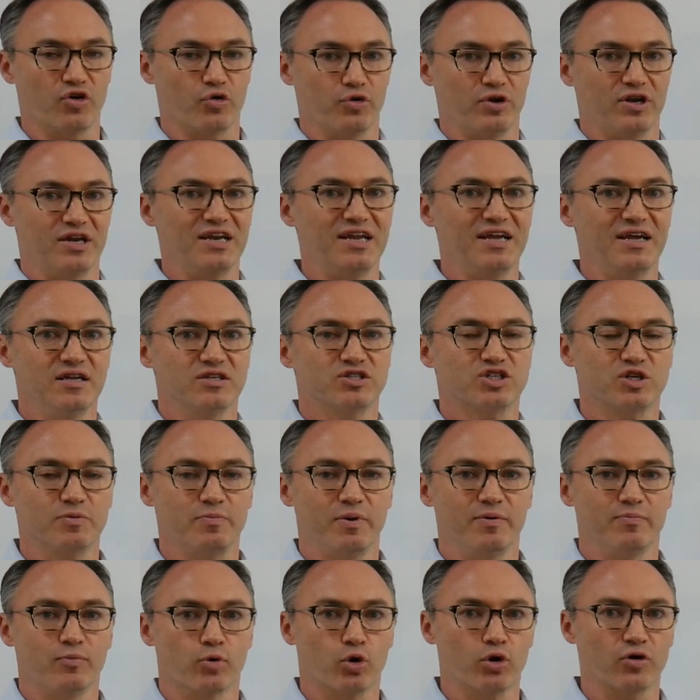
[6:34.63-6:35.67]
needs to
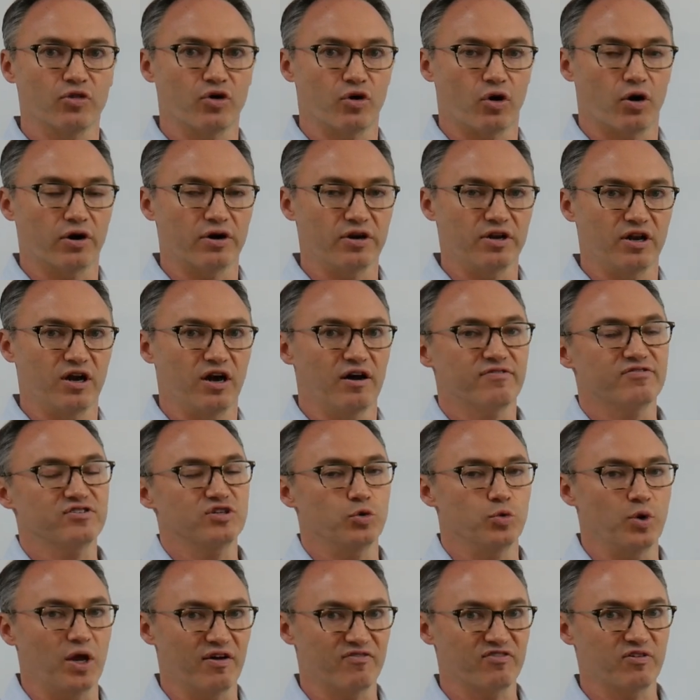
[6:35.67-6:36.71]
be more. There aren't enough,
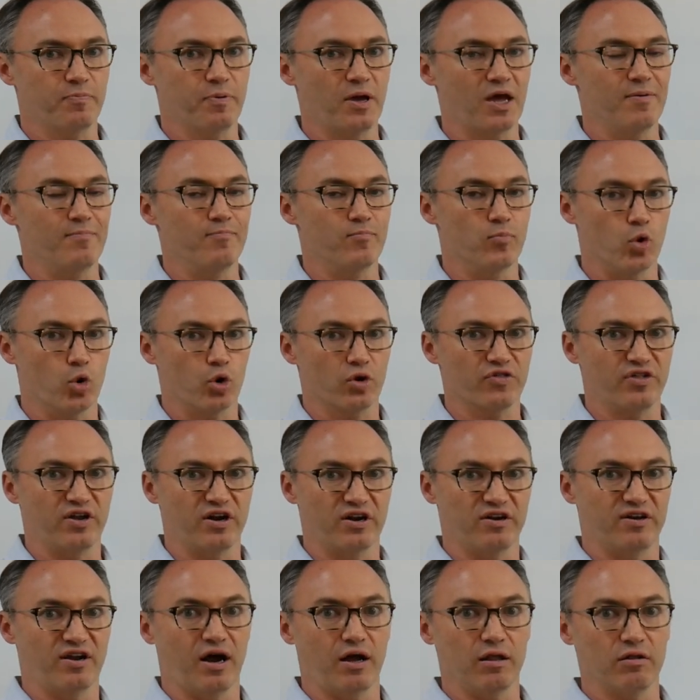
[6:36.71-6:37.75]
so we have to pay more
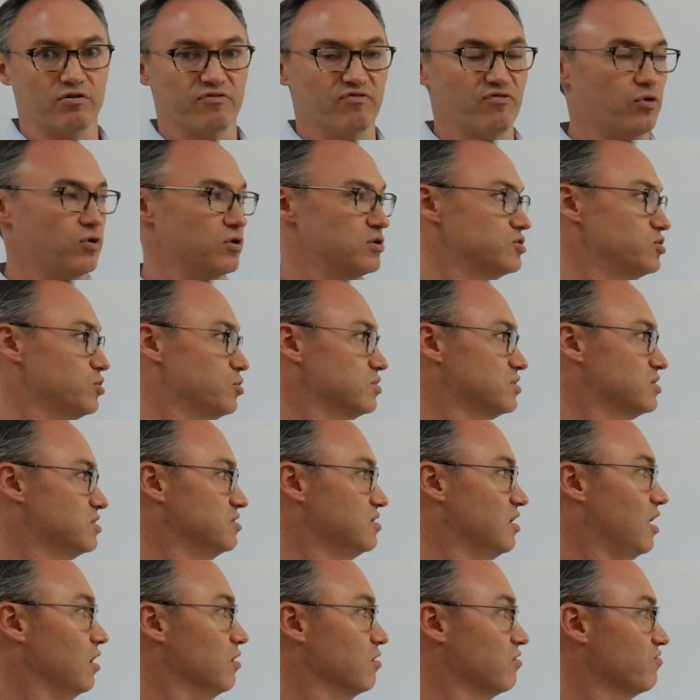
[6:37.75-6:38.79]
than $1 for it. So it's
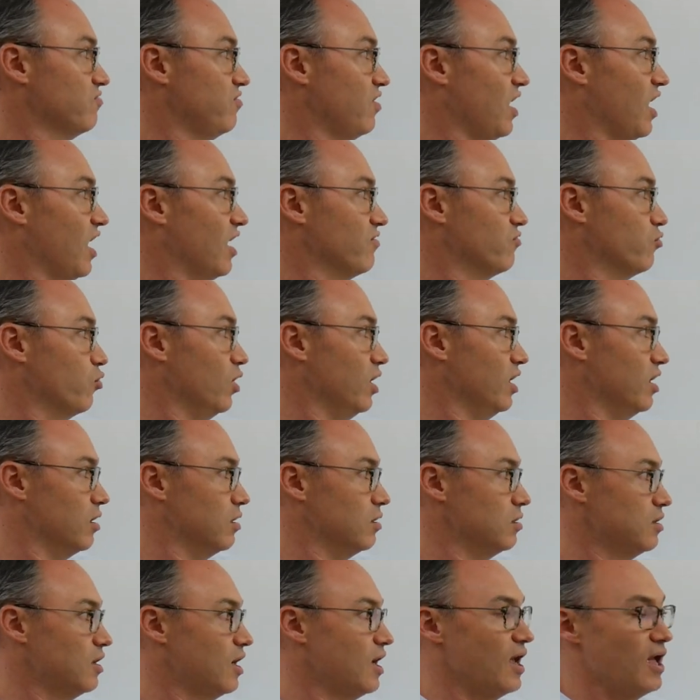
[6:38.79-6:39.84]
$1.05.
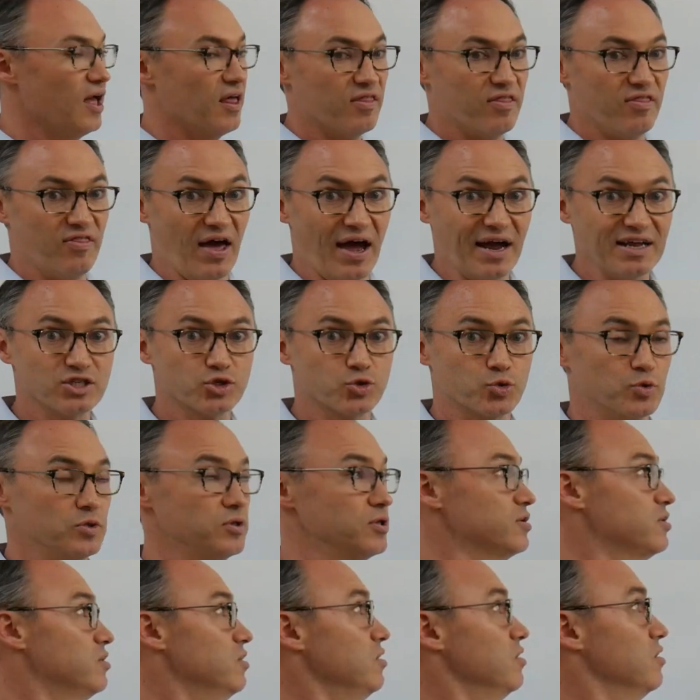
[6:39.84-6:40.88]
Well, that's
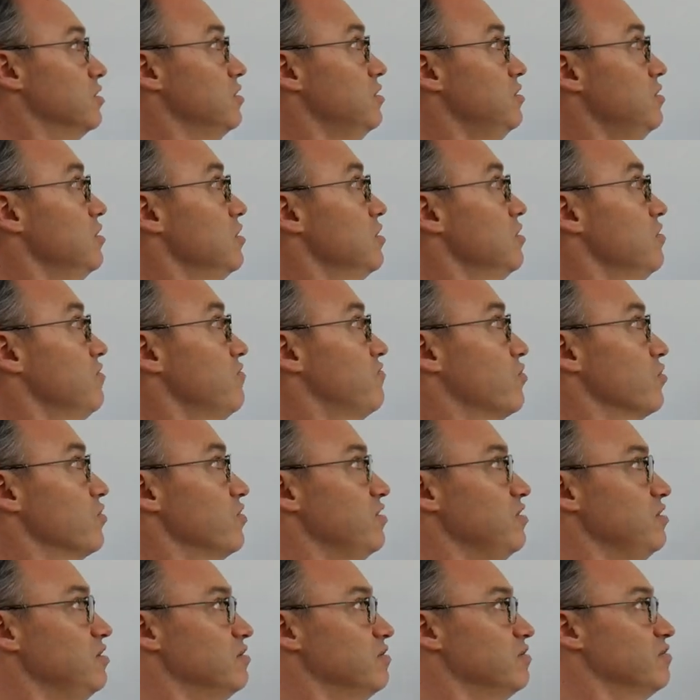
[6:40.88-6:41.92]
really good for
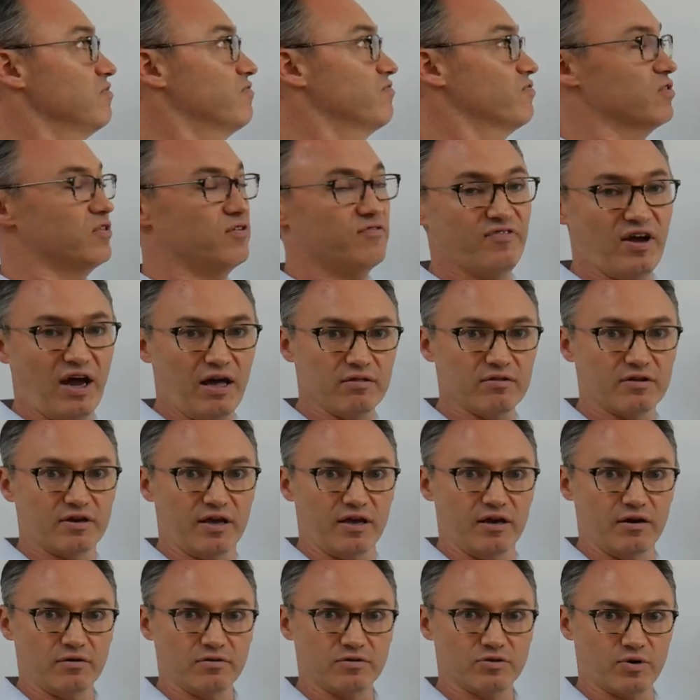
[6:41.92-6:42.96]
the
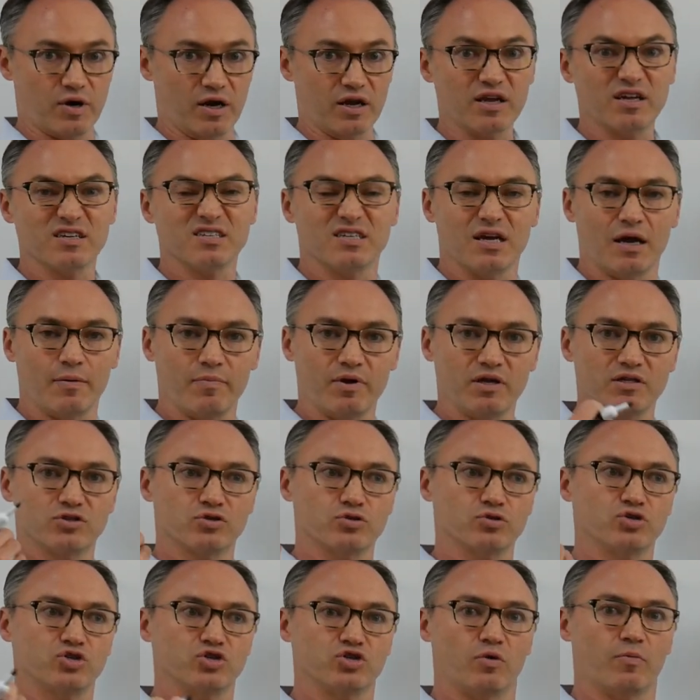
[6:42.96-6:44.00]
validators, right? Because that means
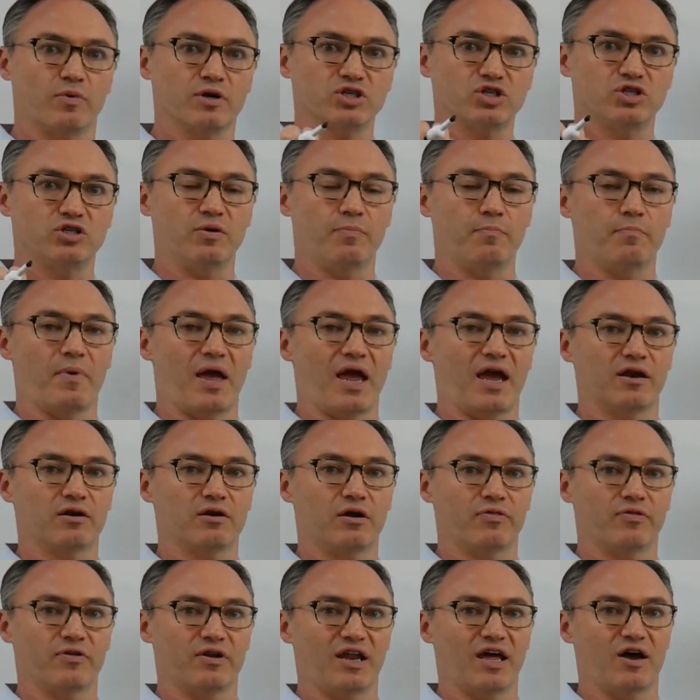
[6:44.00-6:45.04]
there's so much demand
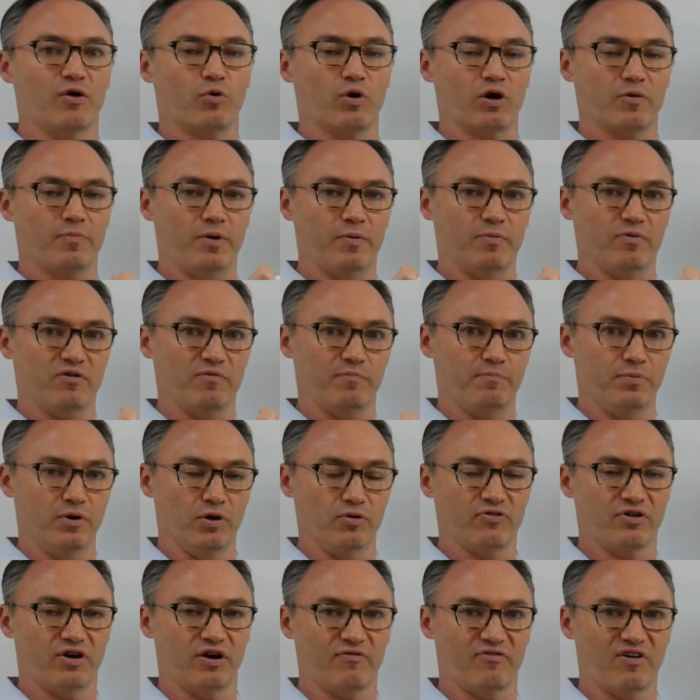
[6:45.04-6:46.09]
on the network. People have
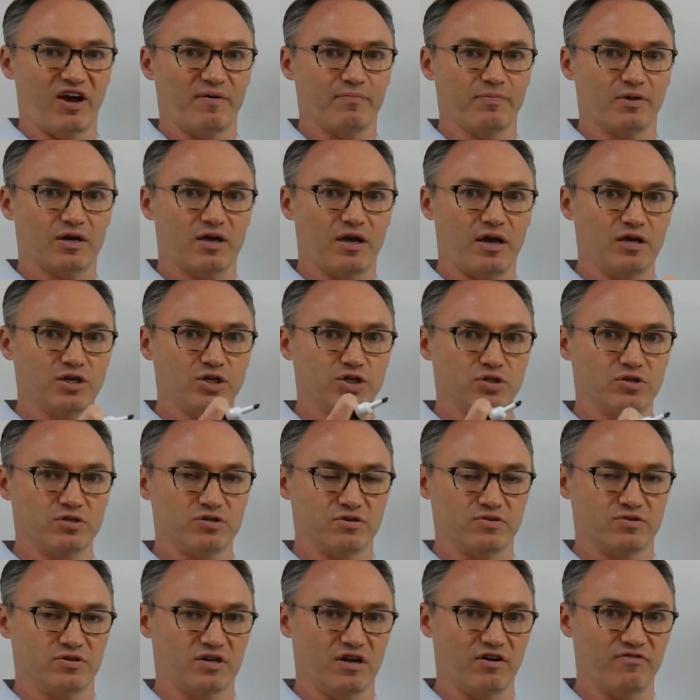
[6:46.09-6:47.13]
built enough applications,
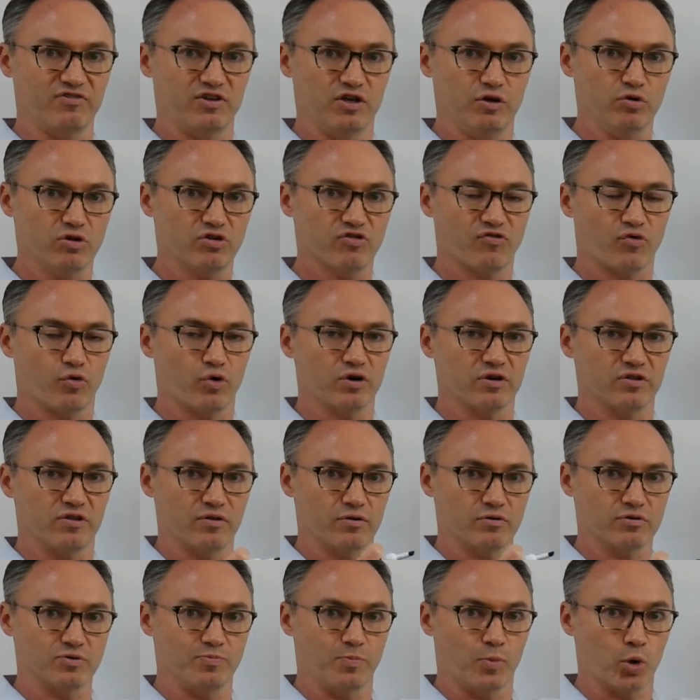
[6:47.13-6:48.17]
there's enough use for it,
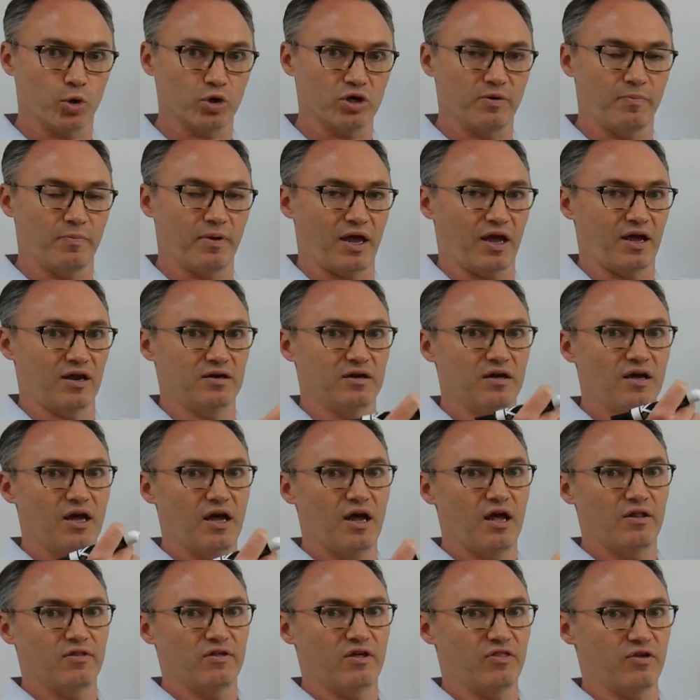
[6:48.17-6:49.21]
there's more demand
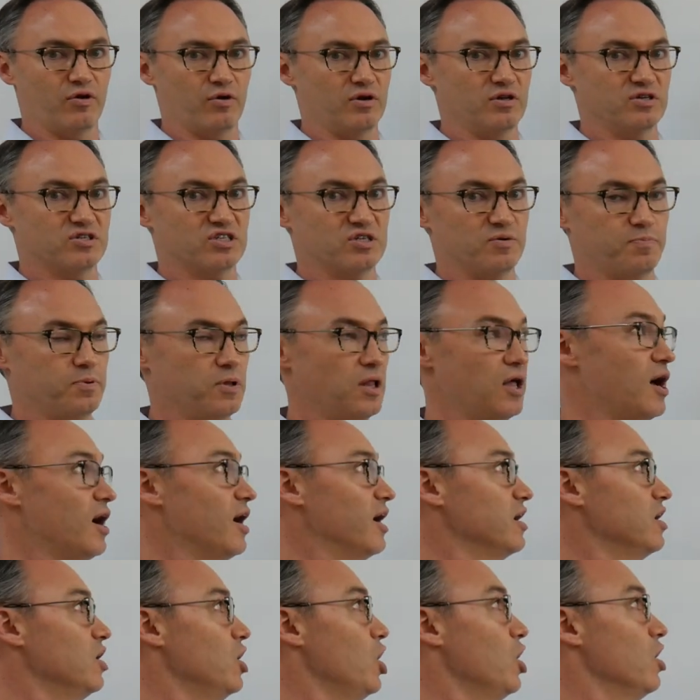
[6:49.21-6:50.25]
than there is
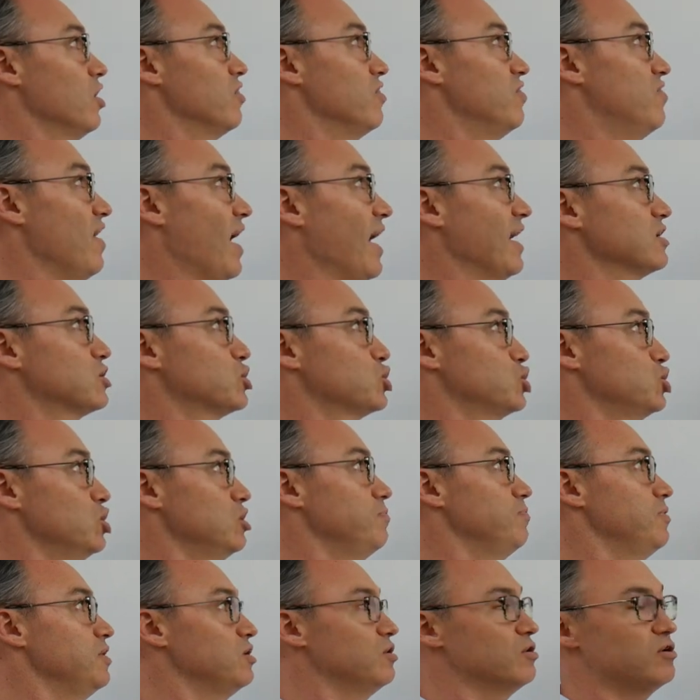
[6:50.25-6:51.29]
supply. That
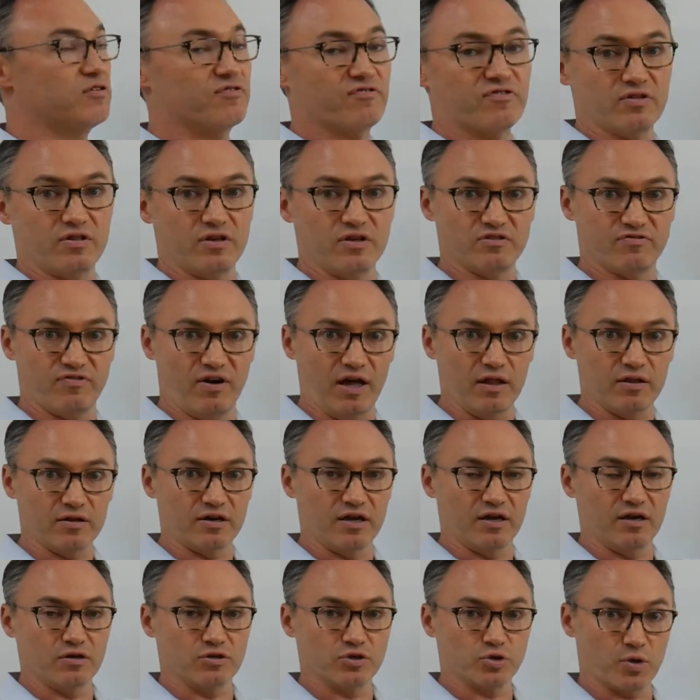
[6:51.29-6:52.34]
should be good for these
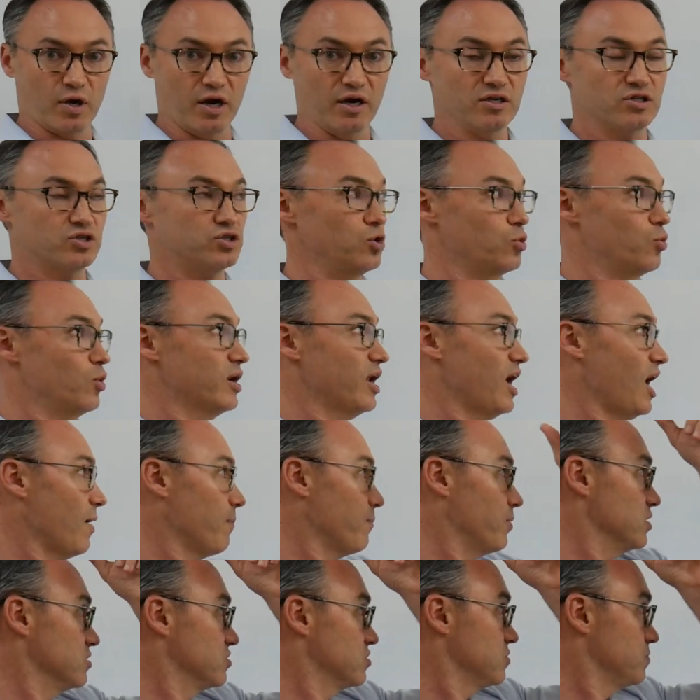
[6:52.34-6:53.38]
validators, right? So what
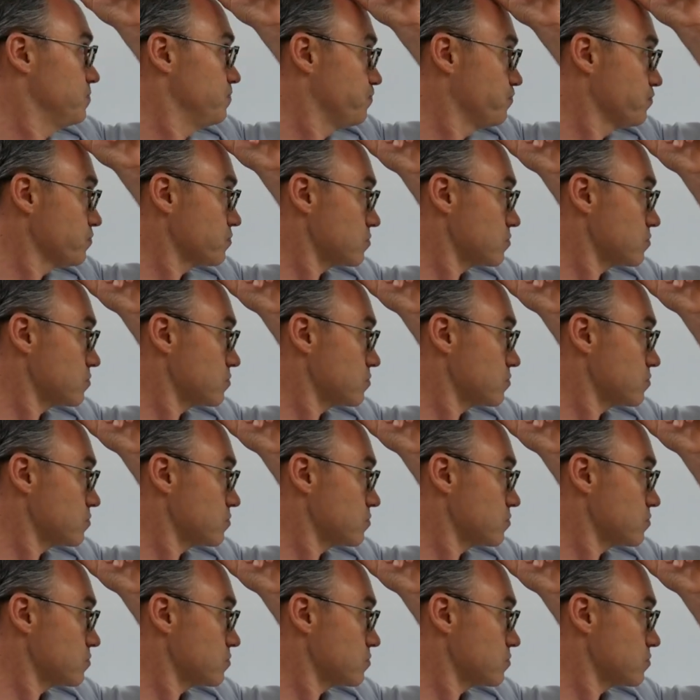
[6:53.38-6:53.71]
happens?